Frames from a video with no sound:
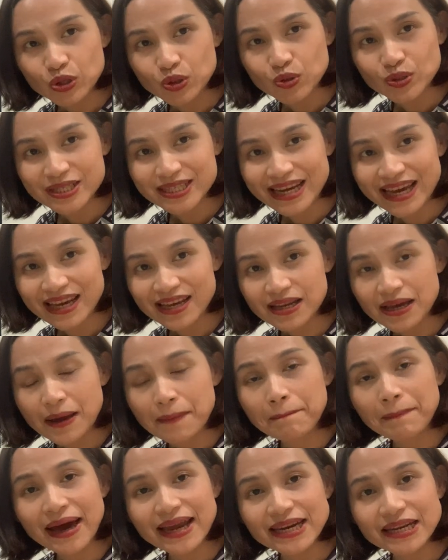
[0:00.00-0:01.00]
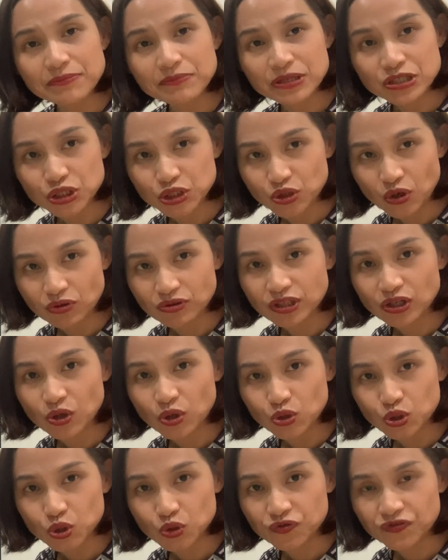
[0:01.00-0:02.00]
Good day, my name is Dr.
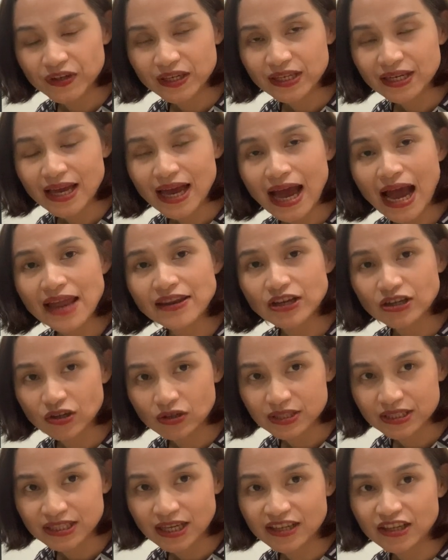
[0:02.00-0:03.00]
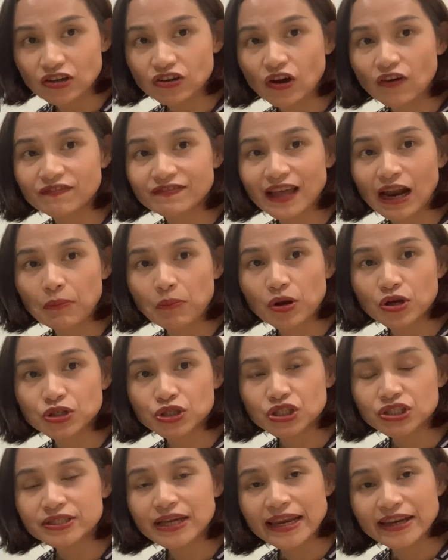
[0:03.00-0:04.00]
Ho Shu Thin. I'm a consultant
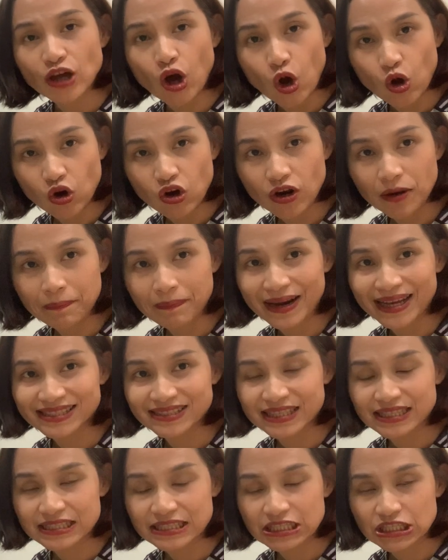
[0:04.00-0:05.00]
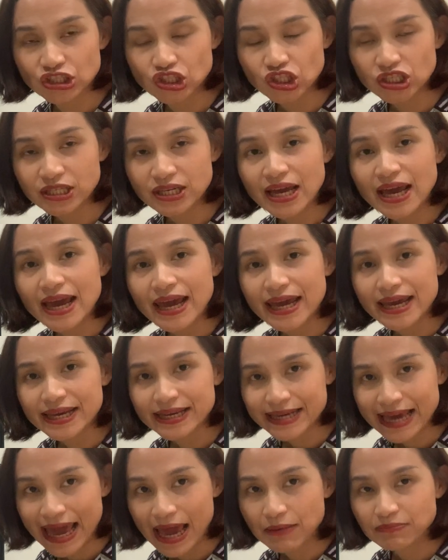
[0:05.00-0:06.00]
ophthalmologist and ocular plastic surgeon
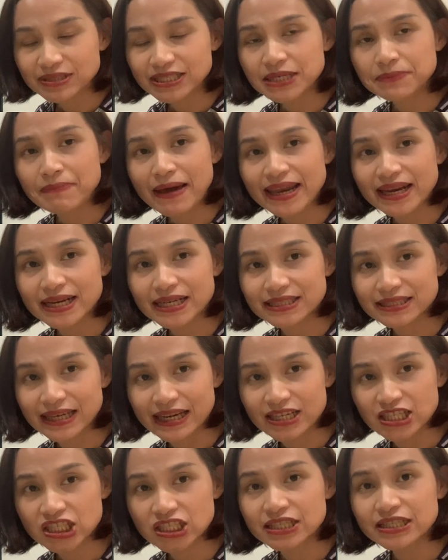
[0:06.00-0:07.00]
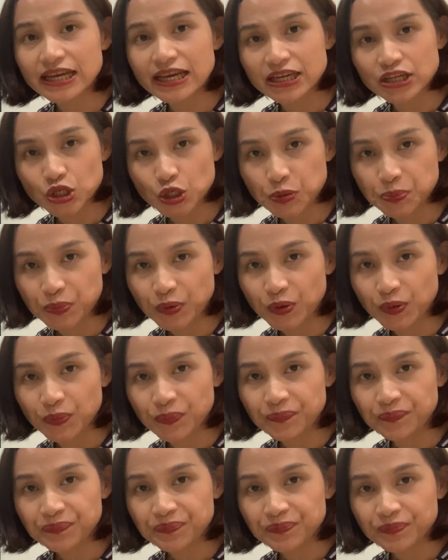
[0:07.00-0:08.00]
in KMC Medical Center in Ipoh.
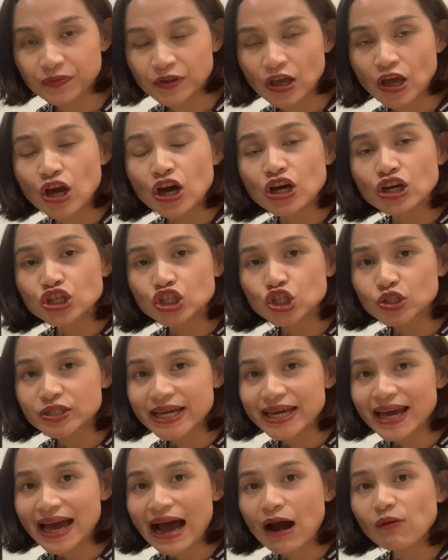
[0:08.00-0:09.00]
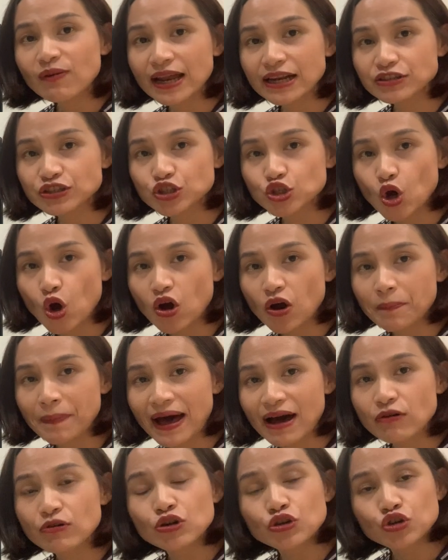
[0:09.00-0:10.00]
Today, I'd like to talk
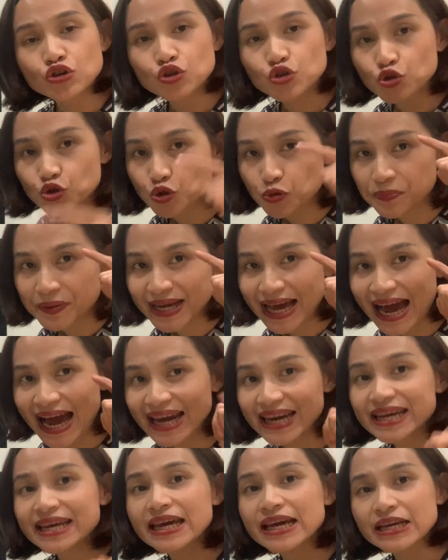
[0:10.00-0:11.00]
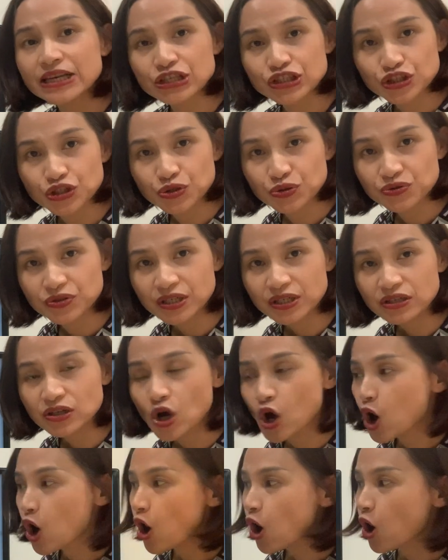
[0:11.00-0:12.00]
about droopy eyelid in the children,
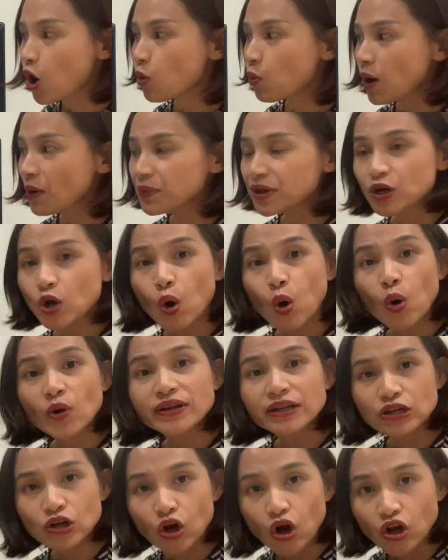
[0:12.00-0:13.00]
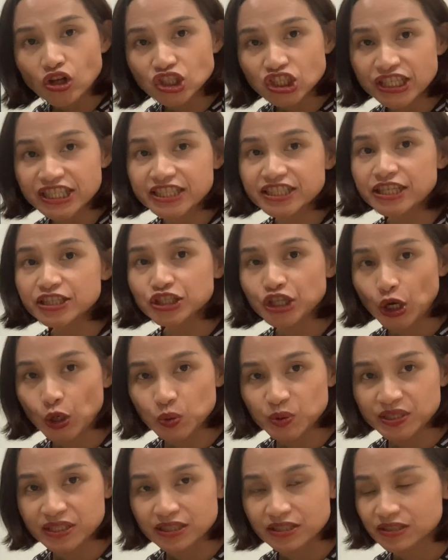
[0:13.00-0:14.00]
or what we call the congenital
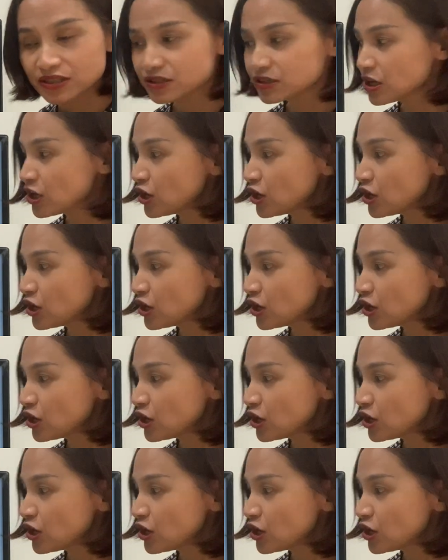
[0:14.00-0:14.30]
ptosis.